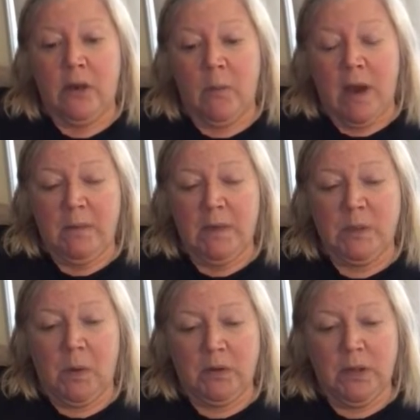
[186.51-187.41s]
their
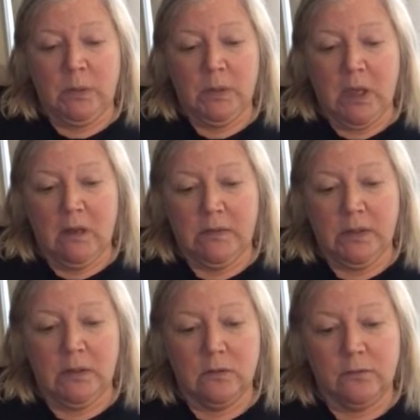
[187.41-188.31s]
monuments built to
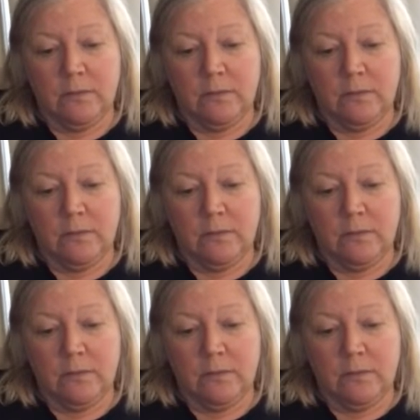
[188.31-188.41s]
themselves.